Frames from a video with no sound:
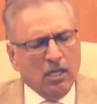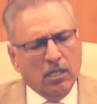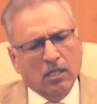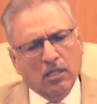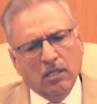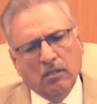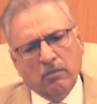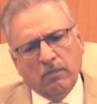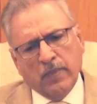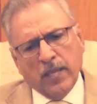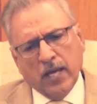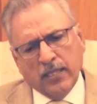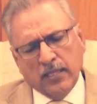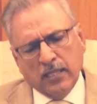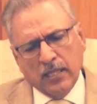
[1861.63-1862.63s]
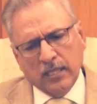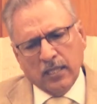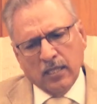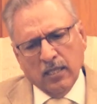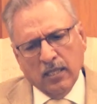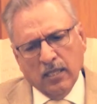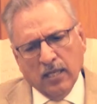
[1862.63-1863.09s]
I
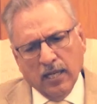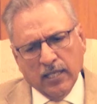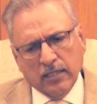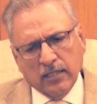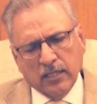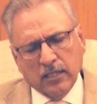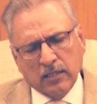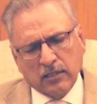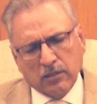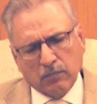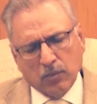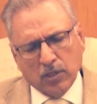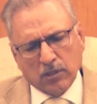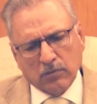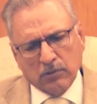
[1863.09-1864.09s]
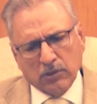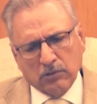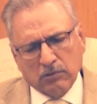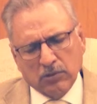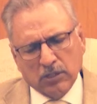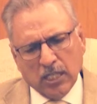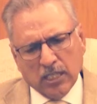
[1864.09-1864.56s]
think it's a
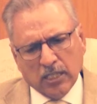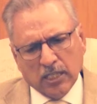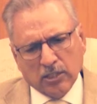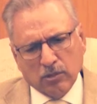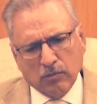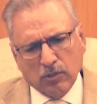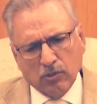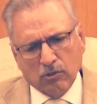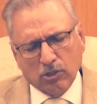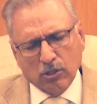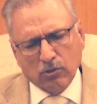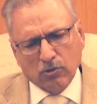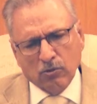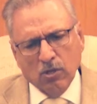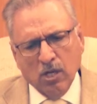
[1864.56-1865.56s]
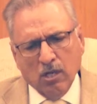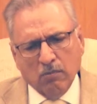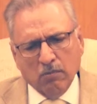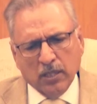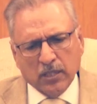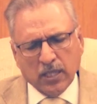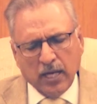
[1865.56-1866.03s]
possibility that has to be looked into.
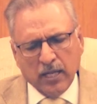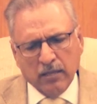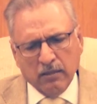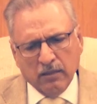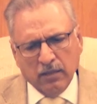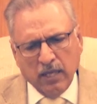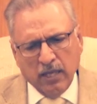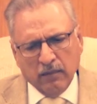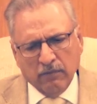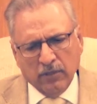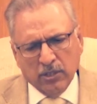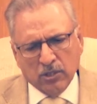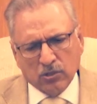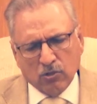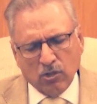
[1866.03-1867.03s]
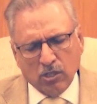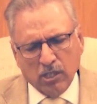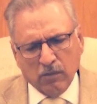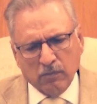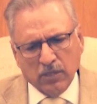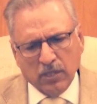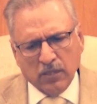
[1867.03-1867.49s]
But I very
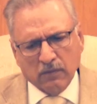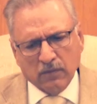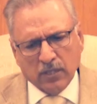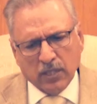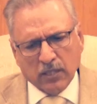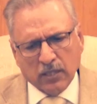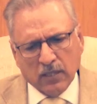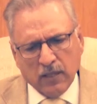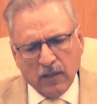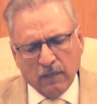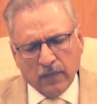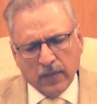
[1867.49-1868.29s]
strongly believe that